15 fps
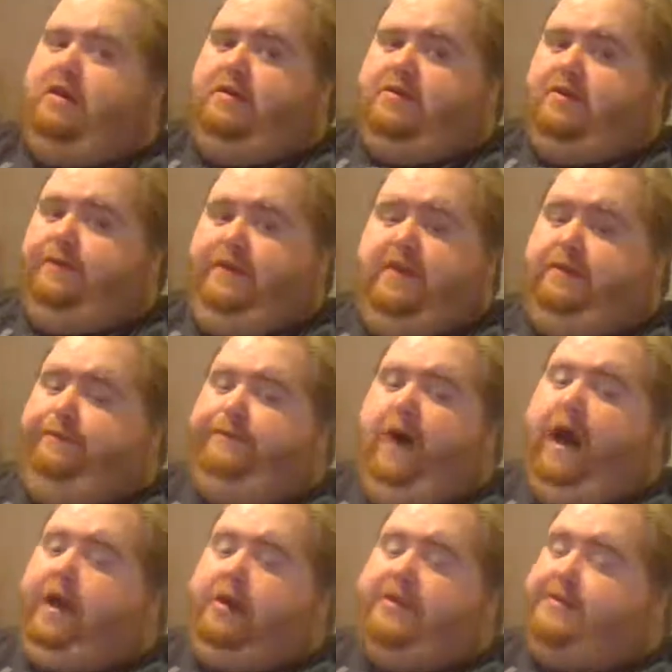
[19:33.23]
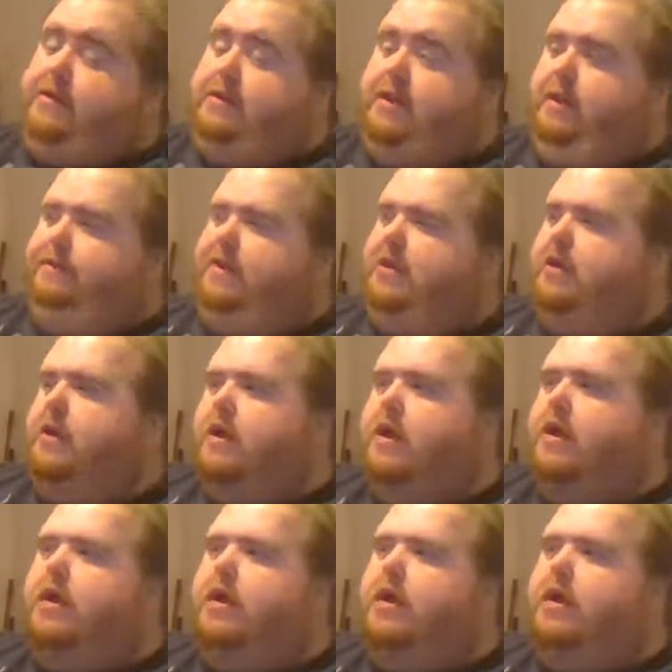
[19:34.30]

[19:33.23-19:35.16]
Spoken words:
severe virus or something.